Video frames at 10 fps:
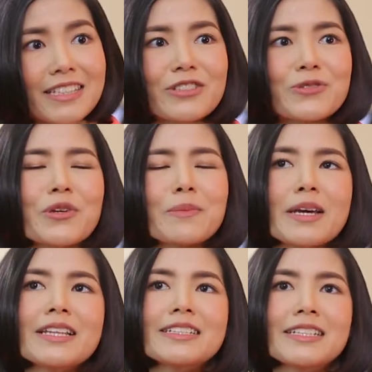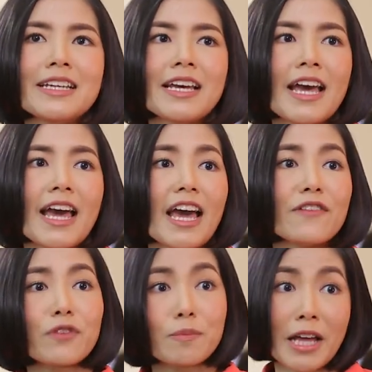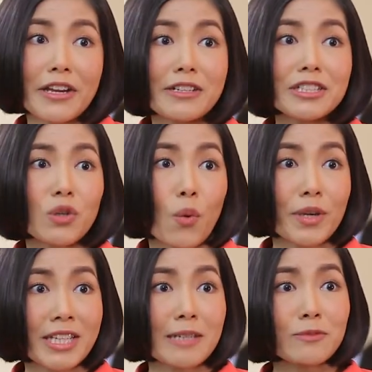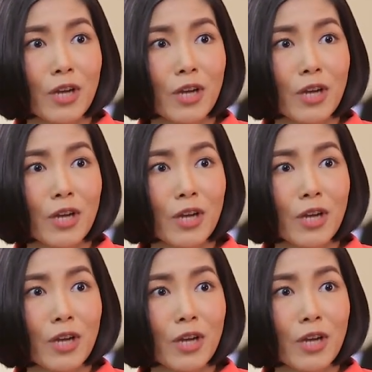in the tournament. And for players, we keep